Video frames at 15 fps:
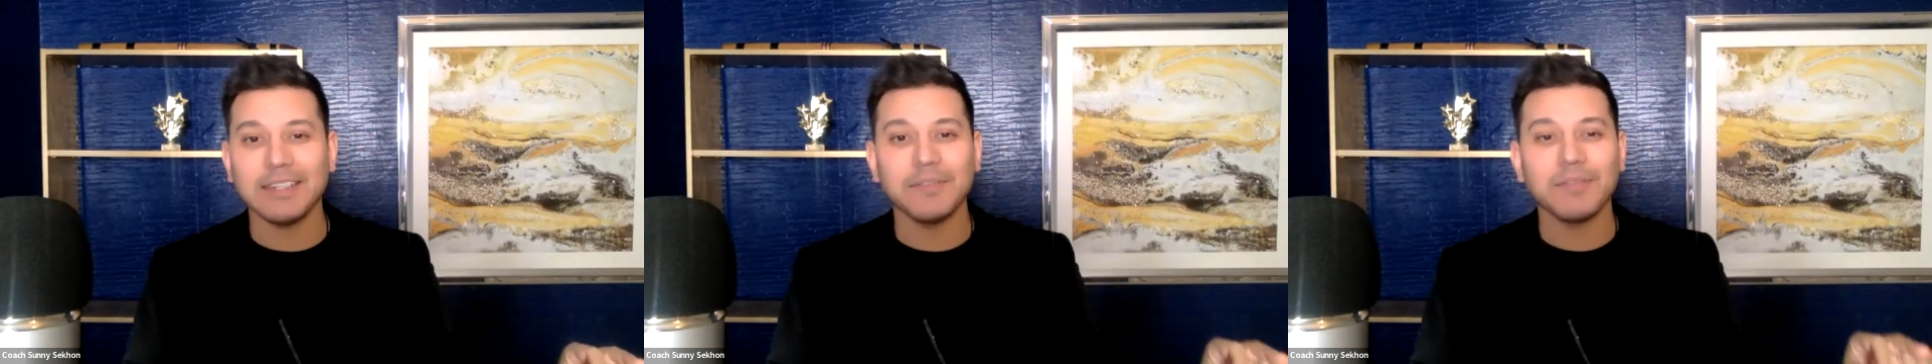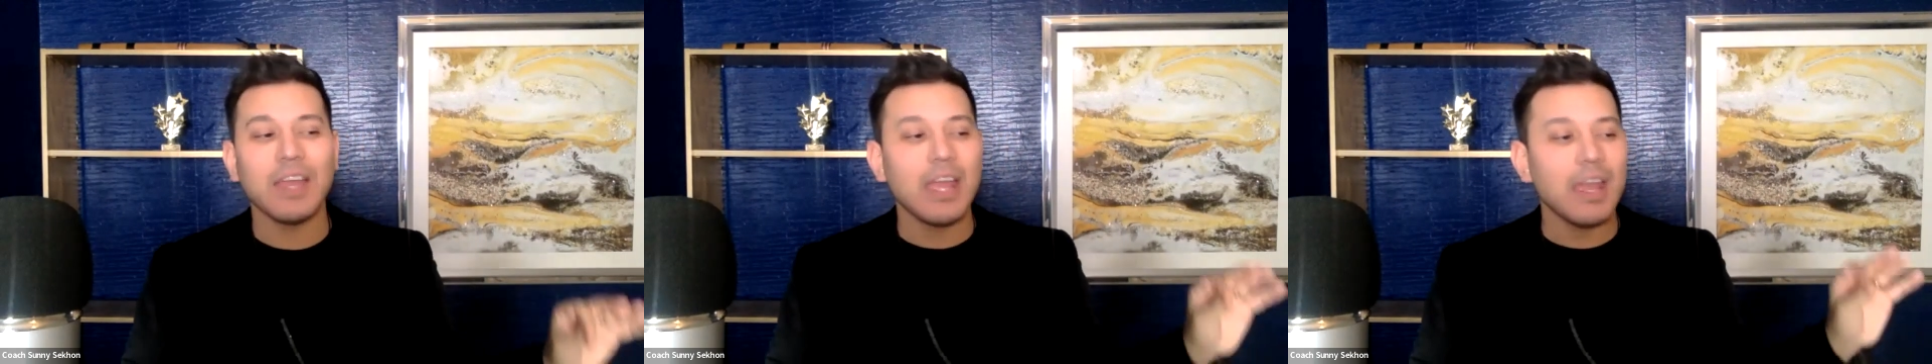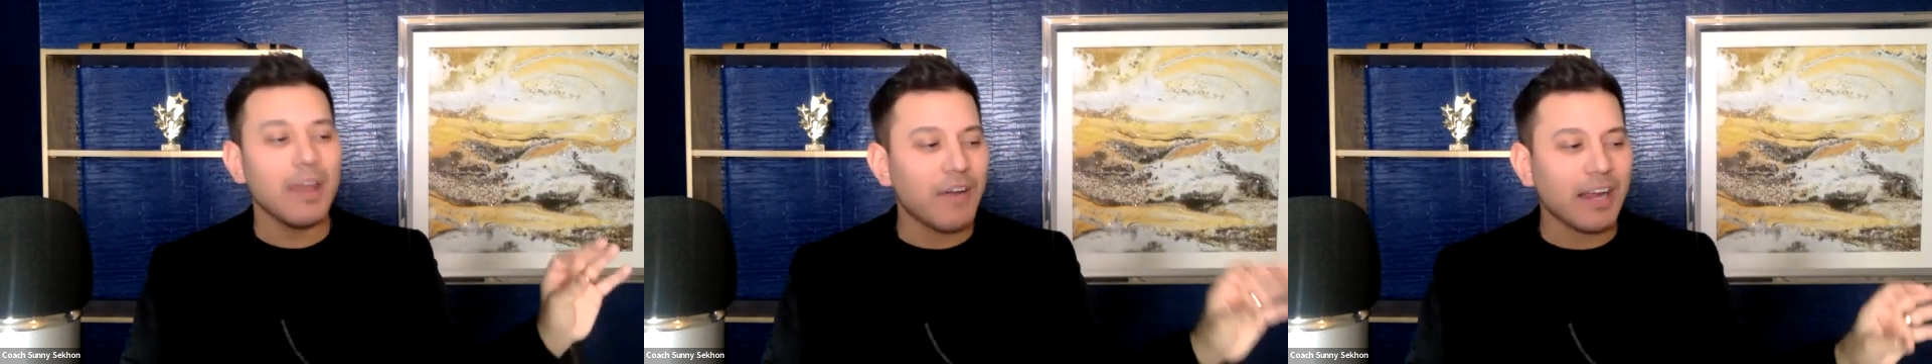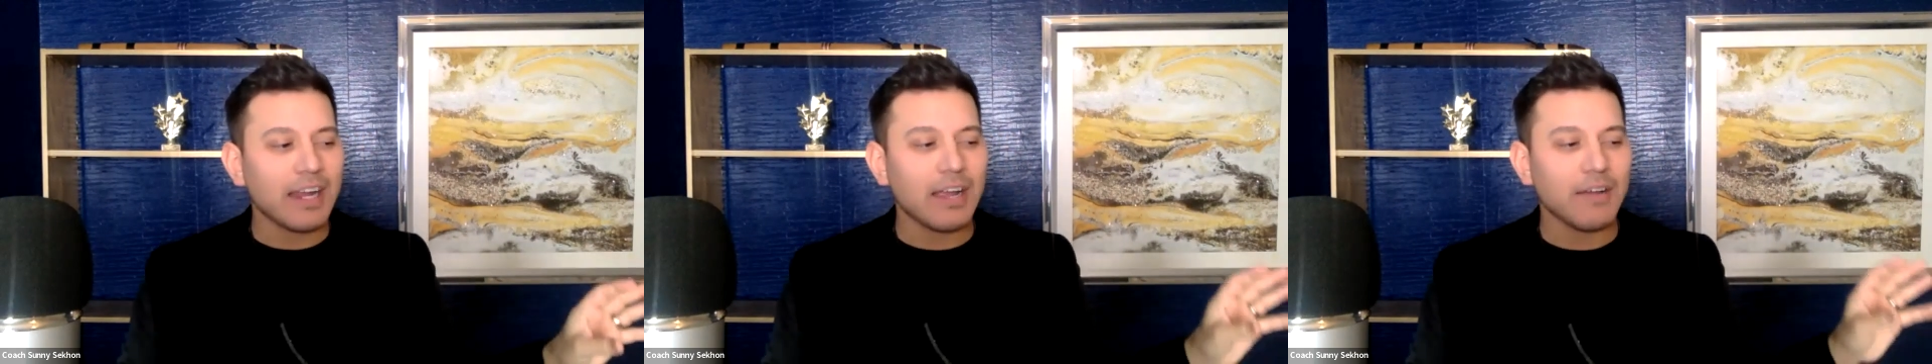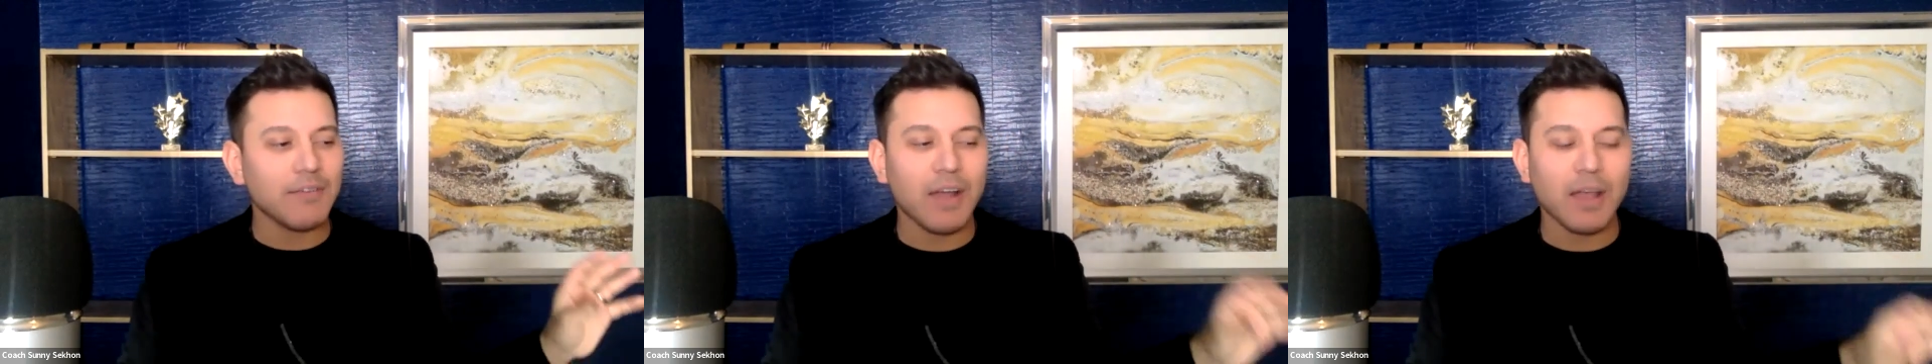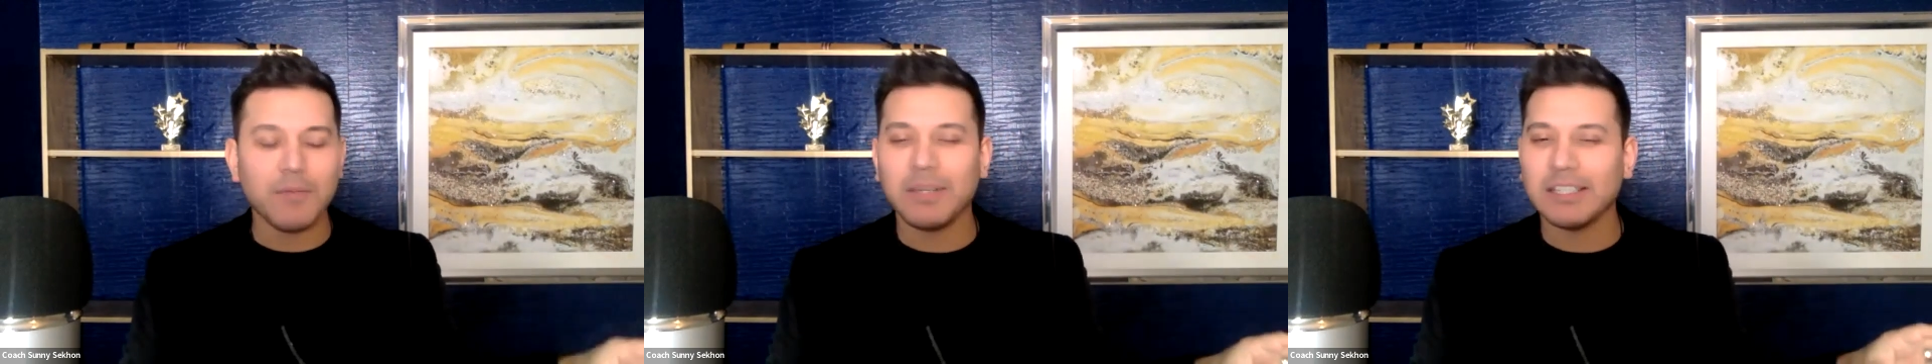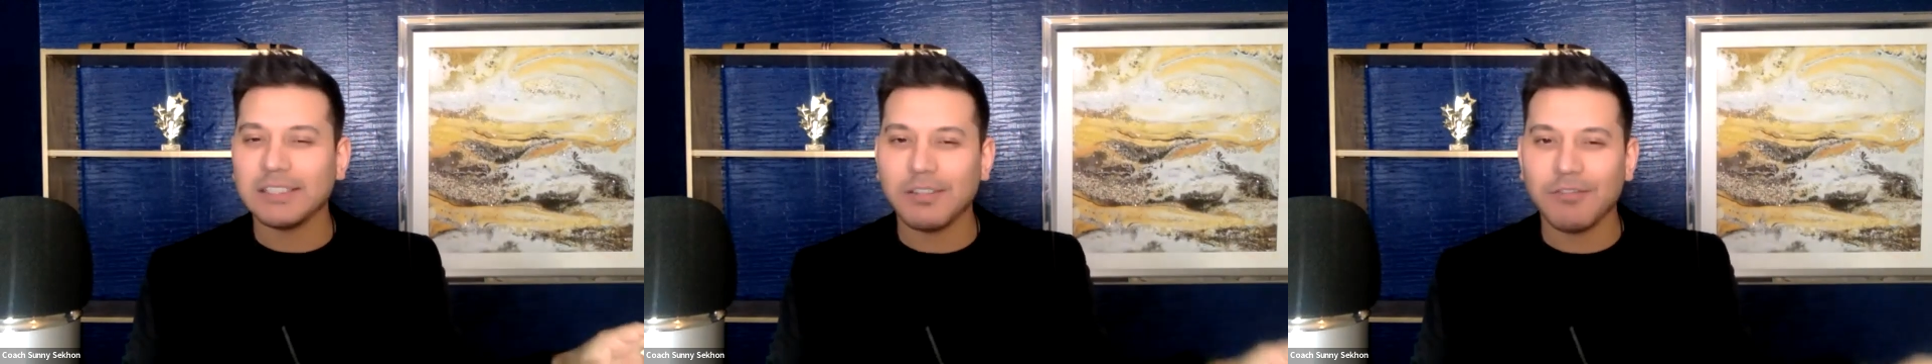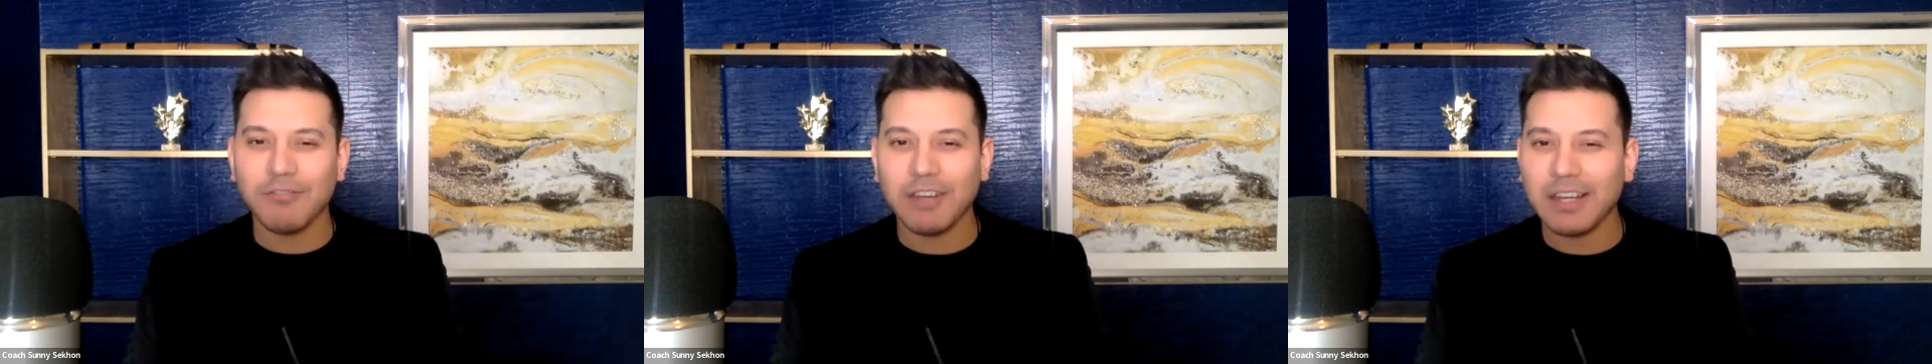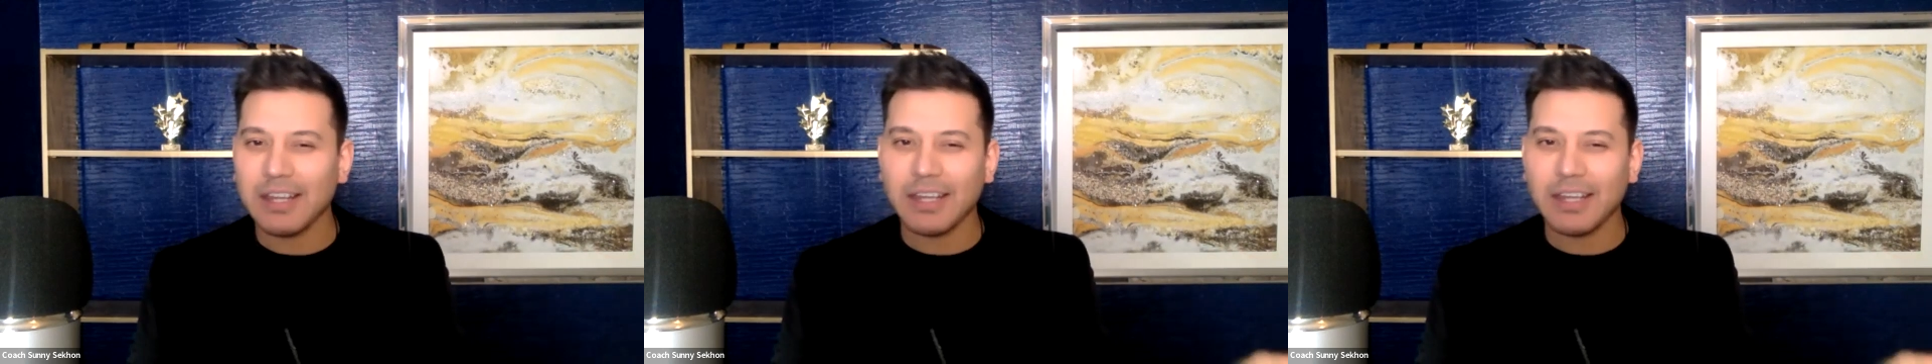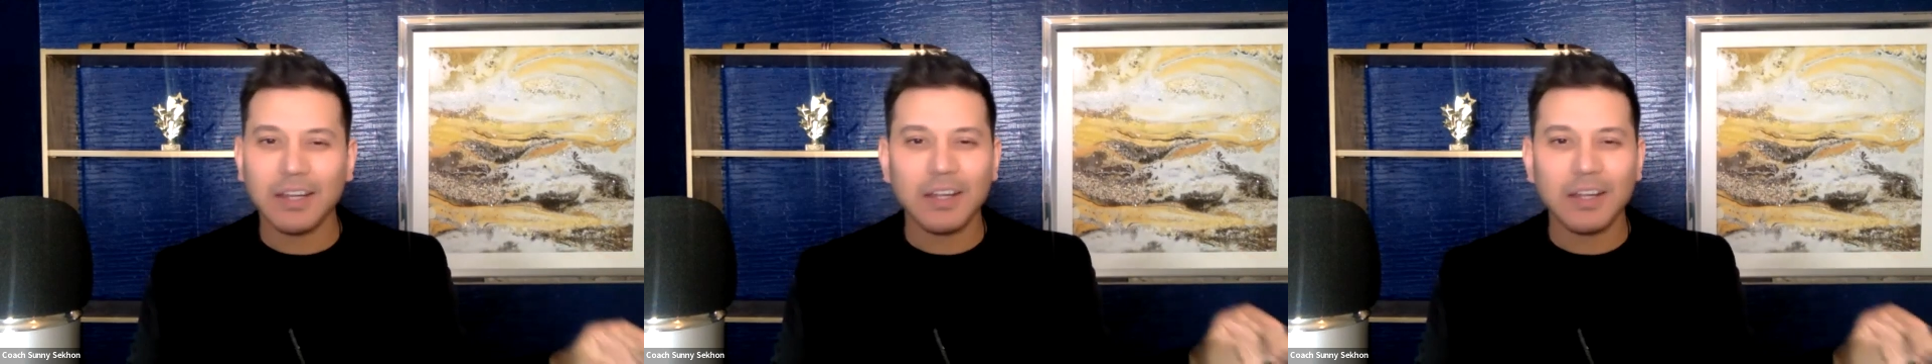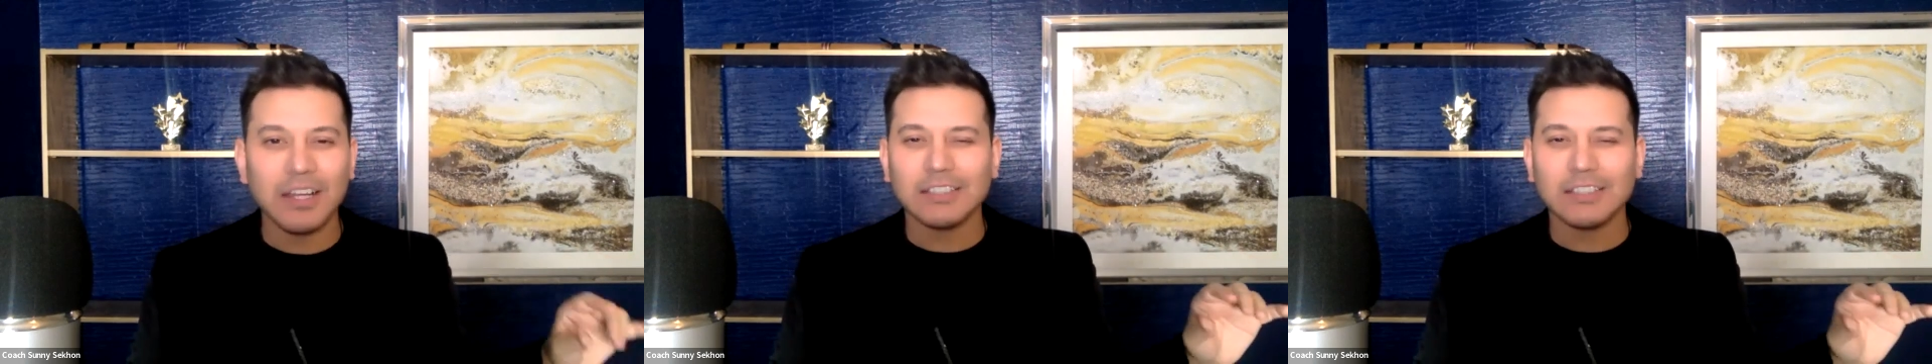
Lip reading: If I get 5 minutes of reading